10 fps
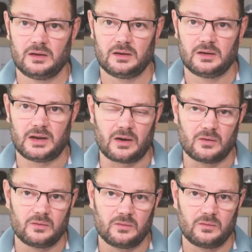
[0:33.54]
Now,
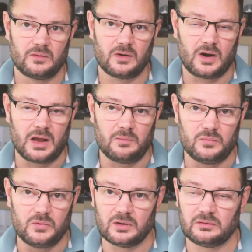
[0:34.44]
I am
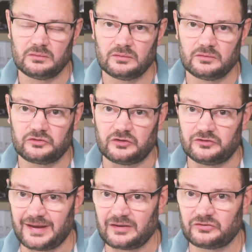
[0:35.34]
not
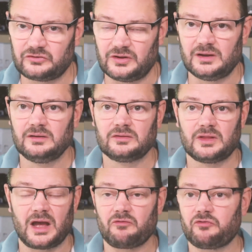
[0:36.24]
suggesting
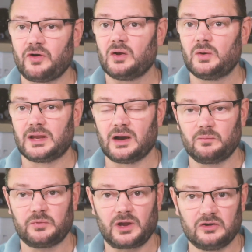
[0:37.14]
that following up
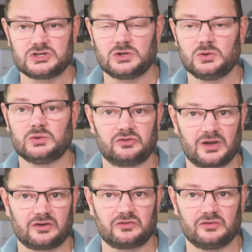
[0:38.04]
coaching or
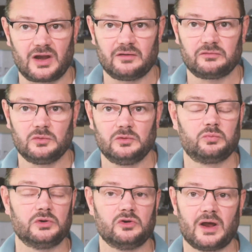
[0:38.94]
discussions afterwards
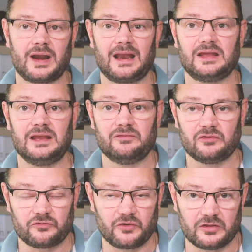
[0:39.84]
would not add even
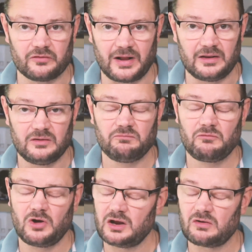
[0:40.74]
further value.
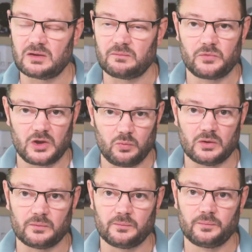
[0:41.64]
I agree, it will.